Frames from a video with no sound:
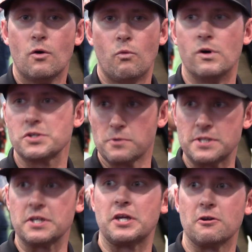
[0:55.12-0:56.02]
Once
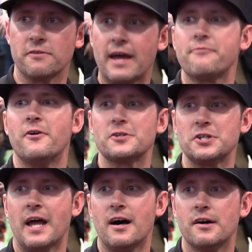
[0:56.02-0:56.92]
we secured that
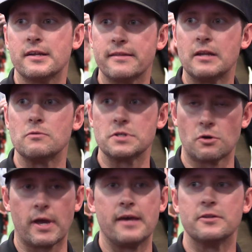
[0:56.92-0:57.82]
functionality, then it was
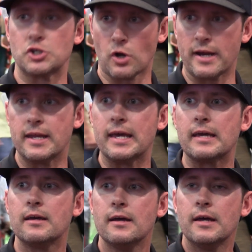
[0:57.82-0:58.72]
okay, the
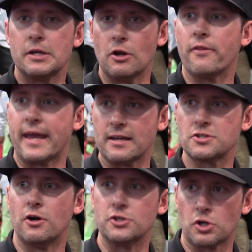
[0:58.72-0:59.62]
training, the
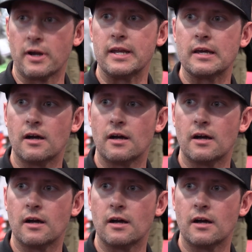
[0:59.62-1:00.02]
hands-on training